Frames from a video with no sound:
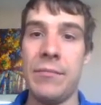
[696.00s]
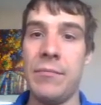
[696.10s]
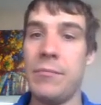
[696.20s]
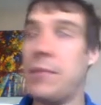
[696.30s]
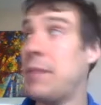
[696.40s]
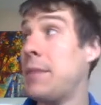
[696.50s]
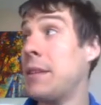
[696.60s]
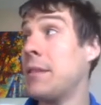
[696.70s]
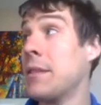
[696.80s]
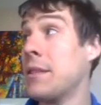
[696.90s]
maybe
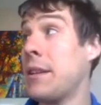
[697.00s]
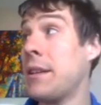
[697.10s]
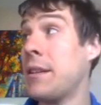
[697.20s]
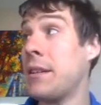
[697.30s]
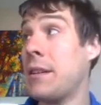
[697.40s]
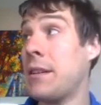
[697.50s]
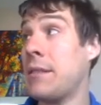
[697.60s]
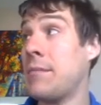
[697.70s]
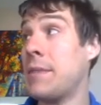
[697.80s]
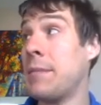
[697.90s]
it looks like
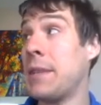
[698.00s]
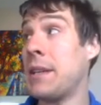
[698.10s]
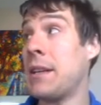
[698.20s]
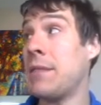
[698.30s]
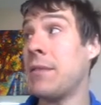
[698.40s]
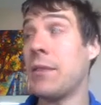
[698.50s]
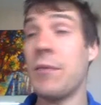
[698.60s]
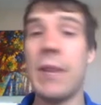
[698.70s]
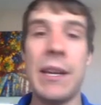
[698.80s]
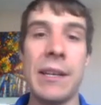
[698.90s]
something getting further
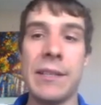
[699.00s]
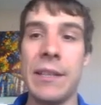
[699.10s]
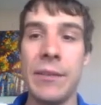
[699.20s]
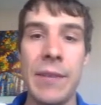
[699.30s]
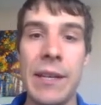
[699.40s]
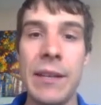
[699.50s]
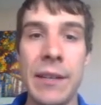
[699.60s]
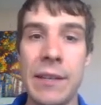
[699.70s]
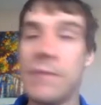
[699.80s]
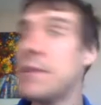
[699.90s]
away and accelerating
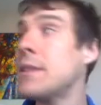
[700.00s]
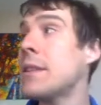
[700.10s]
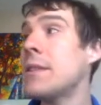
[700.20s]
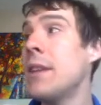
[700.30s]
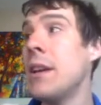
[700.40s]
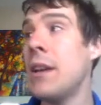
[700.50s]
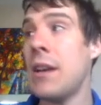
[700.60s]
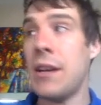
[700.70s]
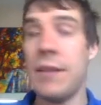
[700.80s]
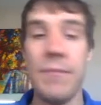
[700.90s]
like in physics,
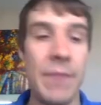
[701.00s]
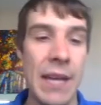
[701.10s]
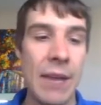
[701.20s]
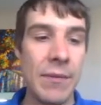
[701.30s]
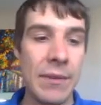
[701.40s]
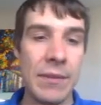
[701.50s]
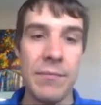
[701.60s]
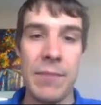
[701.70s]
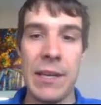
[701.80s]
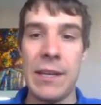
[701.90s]
that would
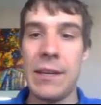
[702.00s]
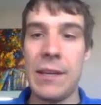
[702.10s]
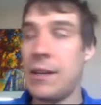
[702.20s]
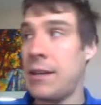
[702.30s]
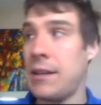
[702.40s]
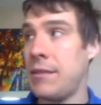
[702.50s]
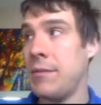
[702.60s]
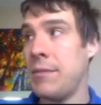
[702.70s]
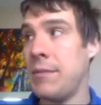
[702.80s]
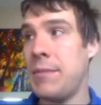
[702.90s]
be,
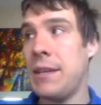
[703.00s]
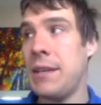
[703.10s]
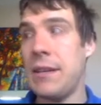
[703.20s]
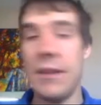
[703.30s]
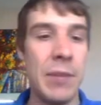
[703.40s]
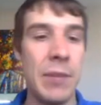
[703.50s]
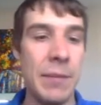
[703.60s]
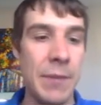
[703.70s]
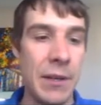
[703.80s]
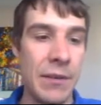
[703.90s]
you would be in the
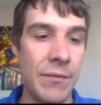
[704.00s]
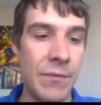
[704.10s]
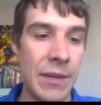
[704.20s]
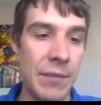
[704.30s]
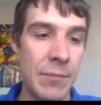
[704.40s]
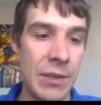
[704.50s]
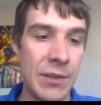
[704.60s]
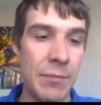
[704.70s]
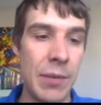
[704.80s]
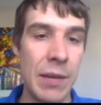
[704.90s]
ballpark of what
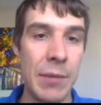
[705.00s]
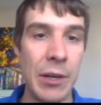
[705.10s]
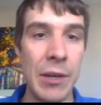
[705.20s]
Mr. Balmer